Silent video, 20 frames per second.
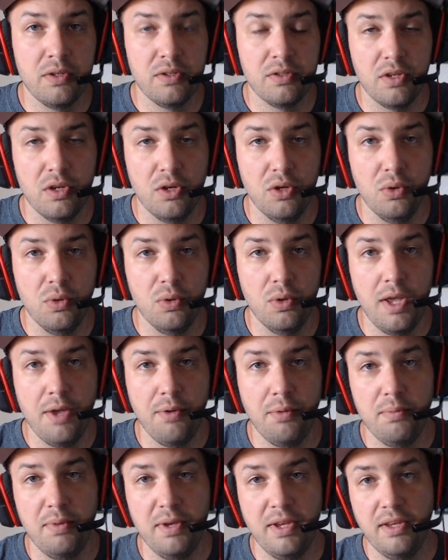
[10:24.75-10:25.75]
So
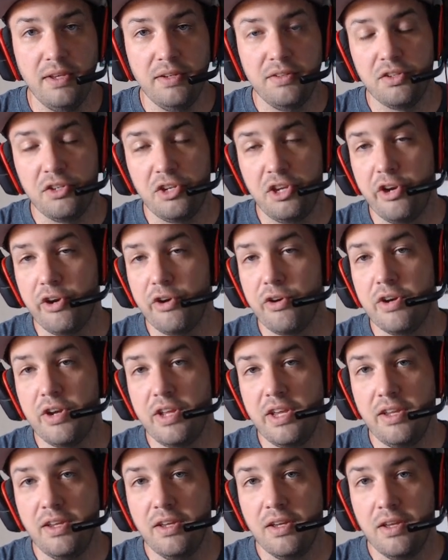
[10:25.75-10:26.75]
it would be
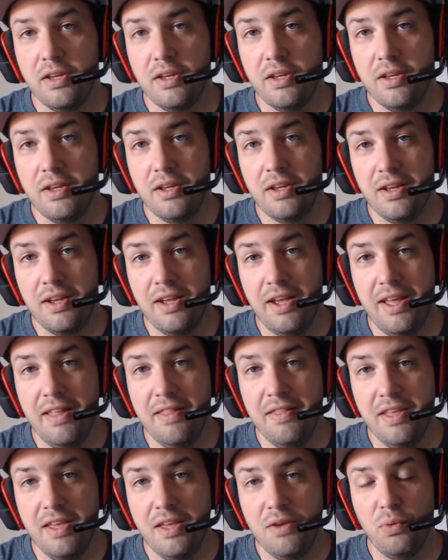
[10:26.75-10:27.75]
security,
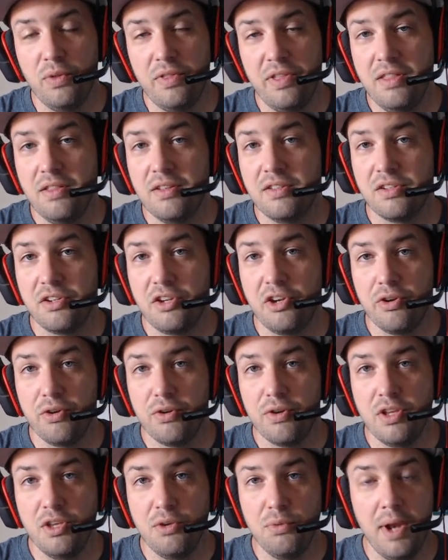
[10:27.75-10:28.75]
and then within the
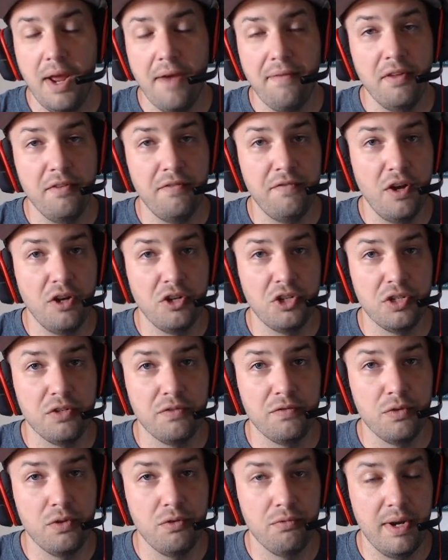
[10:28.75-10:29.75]
security, you would have the
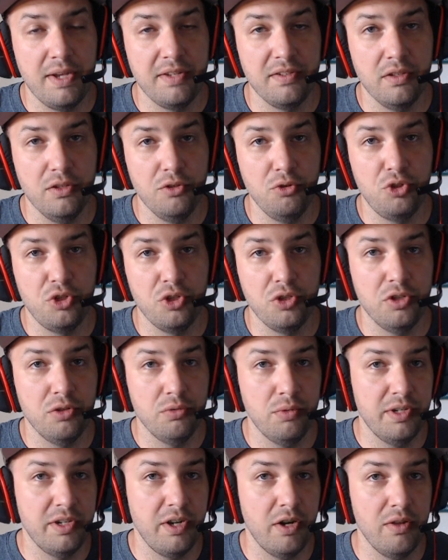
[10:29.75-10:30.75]
function for the resolution
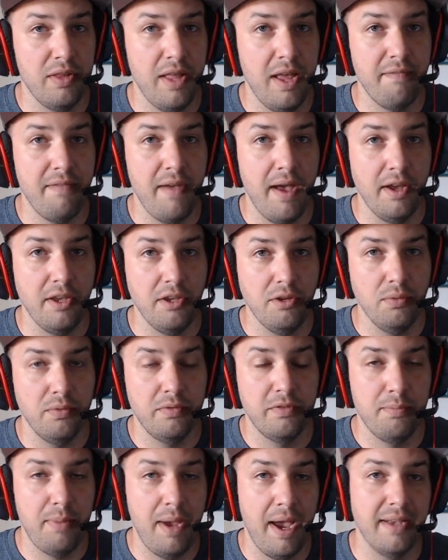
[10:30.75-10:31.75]
to return that value
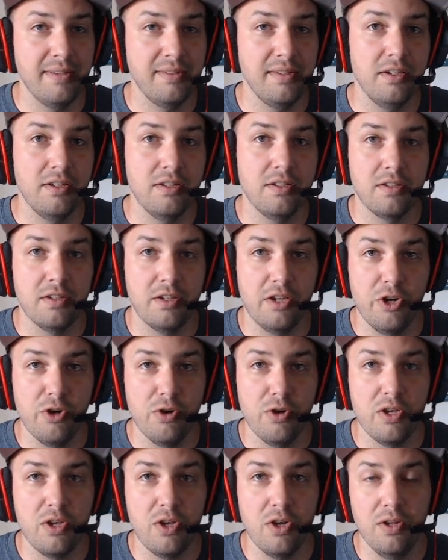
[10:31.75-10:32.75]
to pass into the
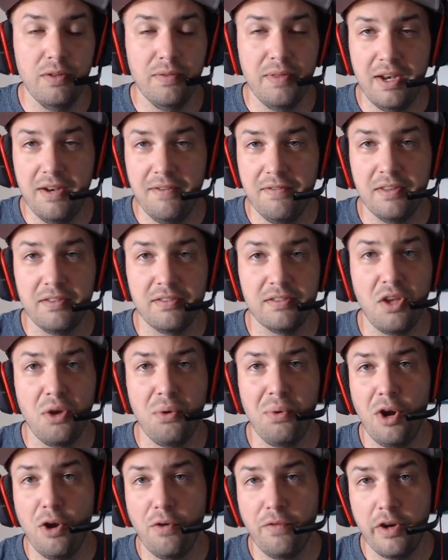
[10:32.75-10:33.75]
security call. And if this is
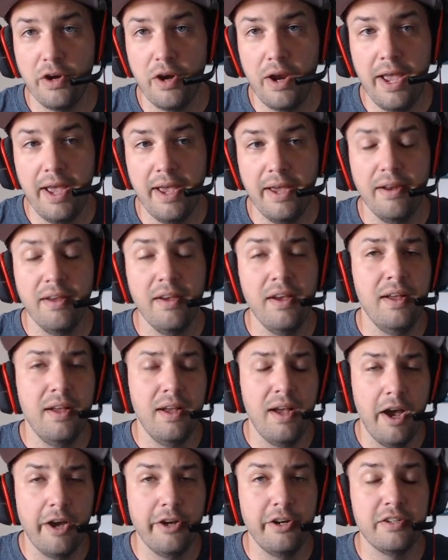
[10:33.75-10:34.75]
going over your head,
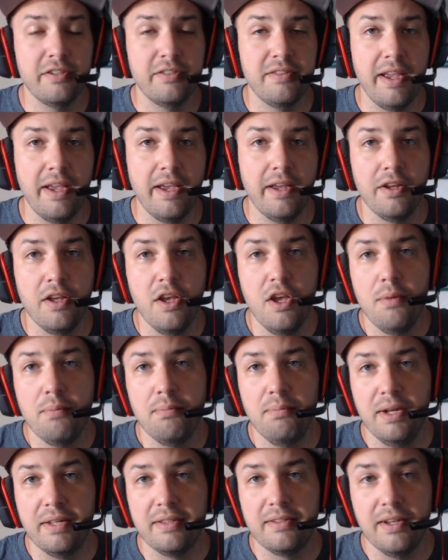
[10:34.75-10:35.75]
I understand,
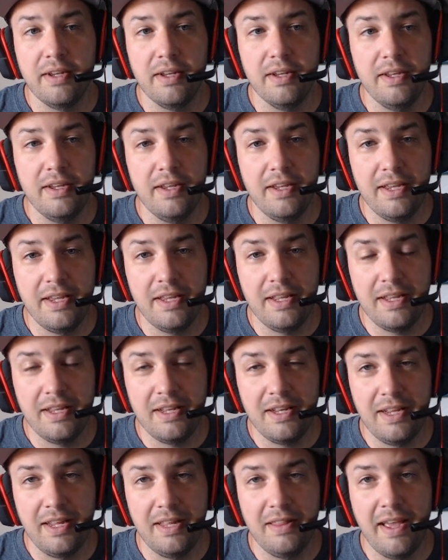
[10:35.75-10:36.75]
but
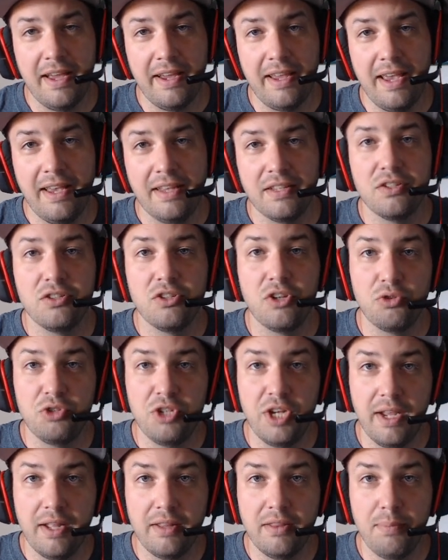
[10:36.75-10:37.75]
in that case, go
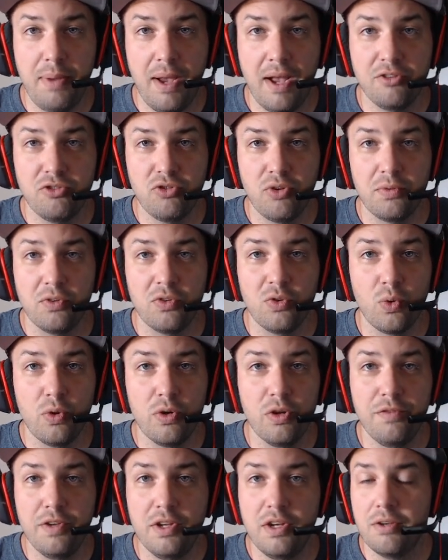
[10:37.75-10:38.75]
check out the Pine Script
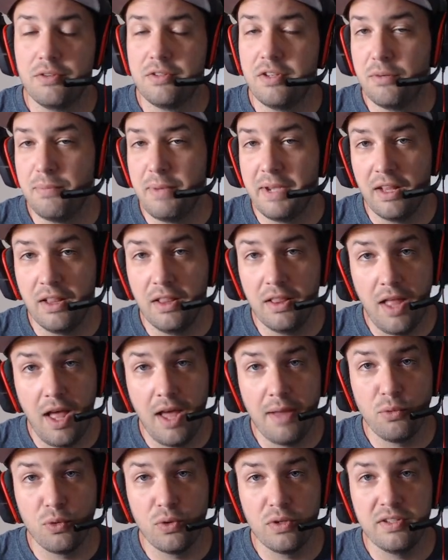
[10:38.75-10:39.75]
tutorial videos. It'll make a
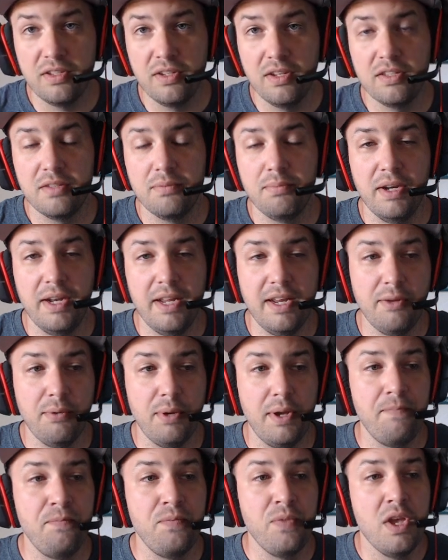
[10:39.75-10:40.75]
lot more sense. But
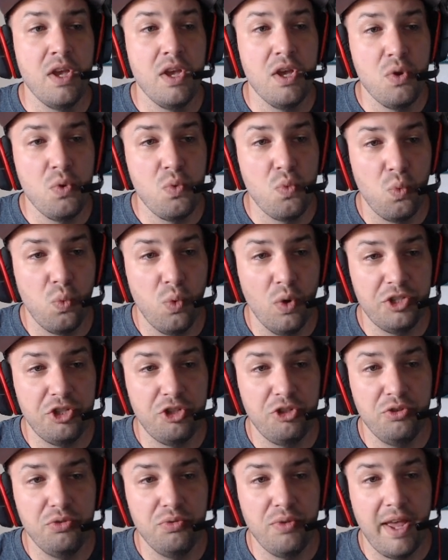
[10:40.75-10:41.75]
anyway,
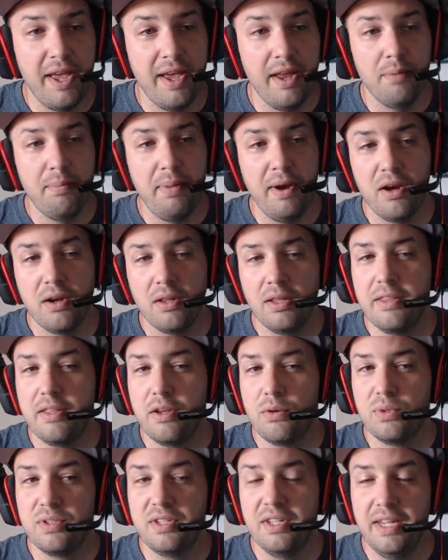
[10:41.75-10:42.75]
once you do that, apparently
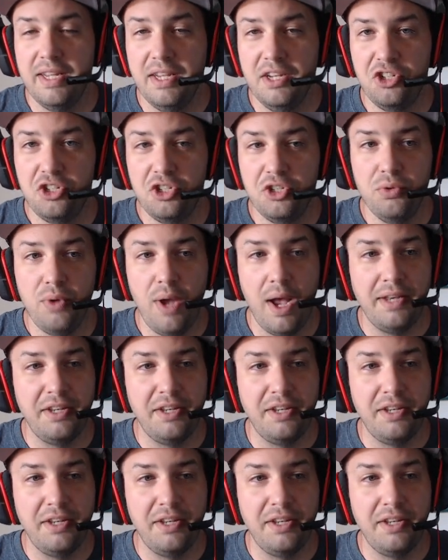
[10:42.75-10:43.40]
there was an issue.